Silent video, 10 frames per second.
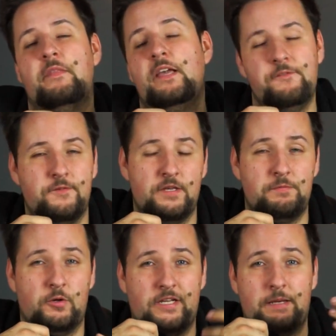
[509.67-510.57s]
If you need
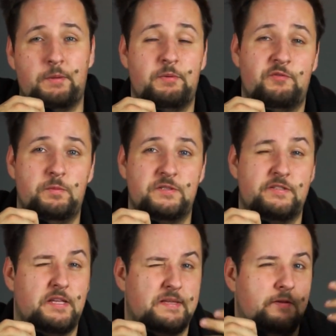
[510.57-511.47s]
more gaming performance
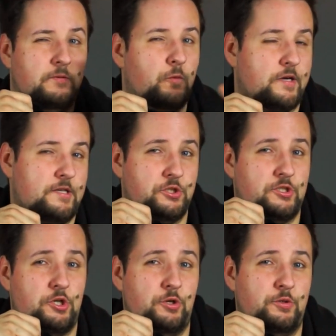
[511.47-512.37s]
than what I just
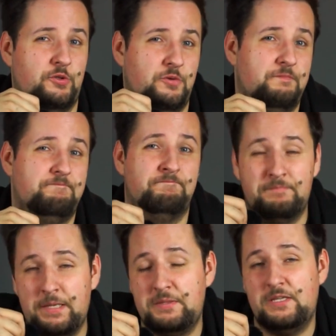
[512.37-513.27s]
showed you,
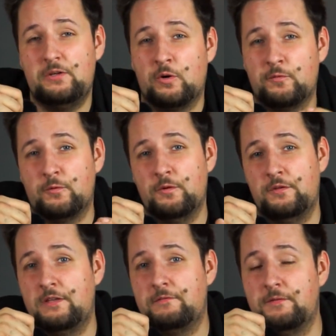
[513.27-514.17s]
maybe go for
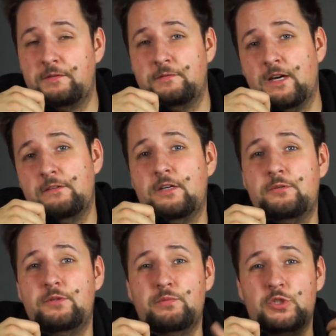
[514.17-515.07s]
the
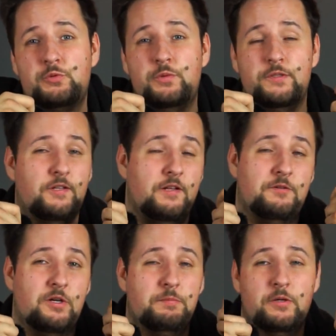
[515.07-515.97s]
5500 which will
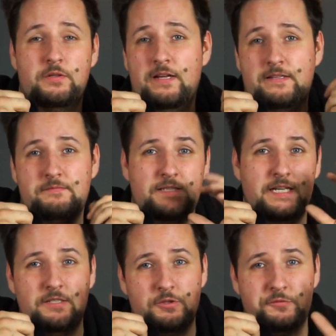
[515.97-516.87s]
deliver about like
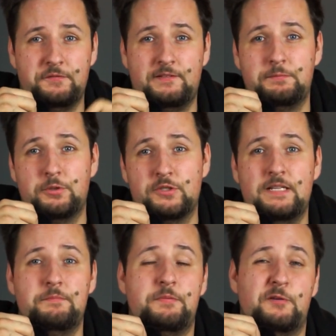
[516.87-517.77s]
10 to
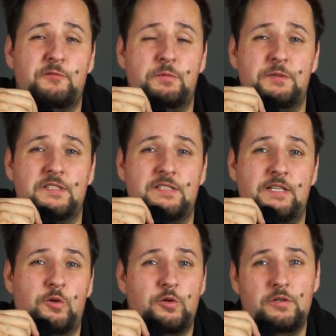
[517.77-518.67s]
15% performance
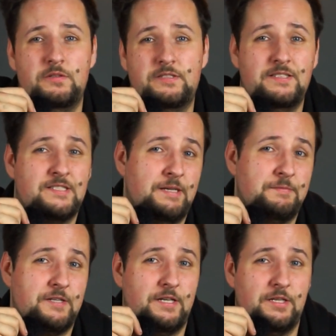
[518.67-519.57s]
or in some
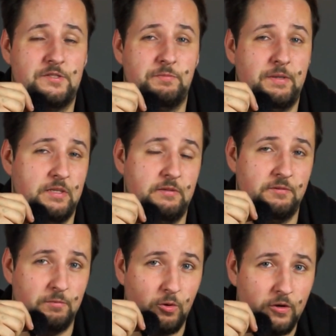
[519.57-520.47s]
titles maybe
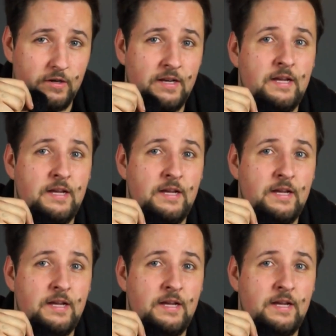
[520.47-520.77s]
even more